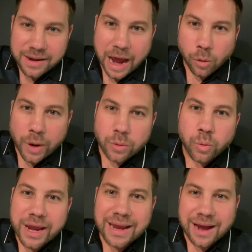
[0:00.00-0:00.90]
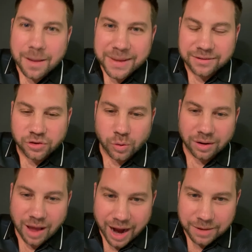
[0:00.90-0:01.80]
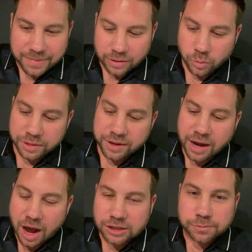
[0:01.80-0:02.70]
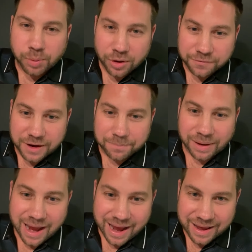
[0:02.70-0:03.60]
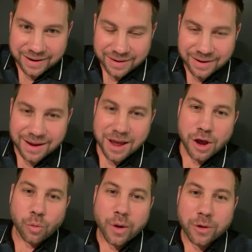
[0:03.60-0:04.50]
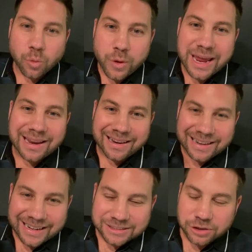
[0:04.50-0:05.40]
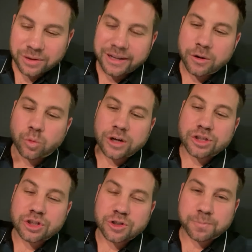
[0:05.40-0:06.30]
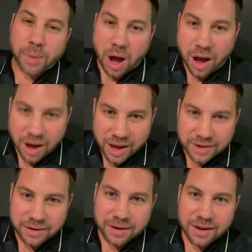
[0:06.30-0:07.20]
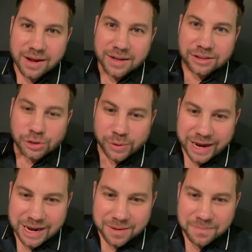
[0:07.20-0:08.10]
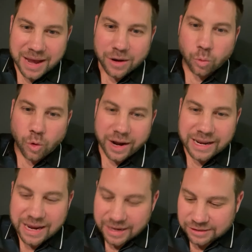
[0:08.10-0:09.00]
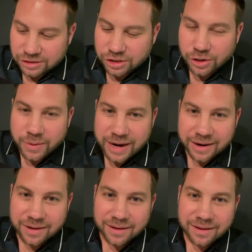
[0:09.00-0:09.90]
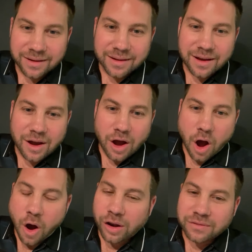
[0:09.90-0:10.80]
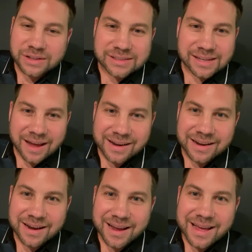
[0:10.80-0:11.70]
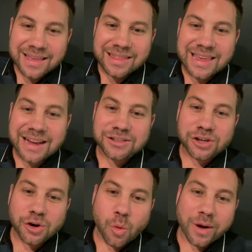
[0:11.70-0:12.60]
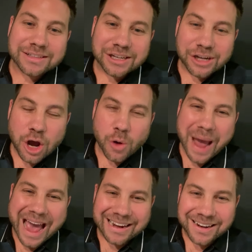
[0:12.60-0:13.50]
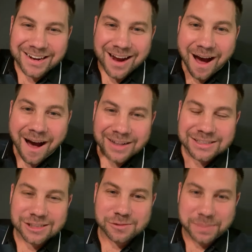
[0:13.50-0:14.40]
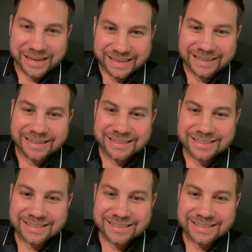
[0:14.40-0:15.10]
Now, when we come into alignment with God's perfect plan, when we literally respond to Him and what He is doing, all of a sudden, things are going to go at God's speed.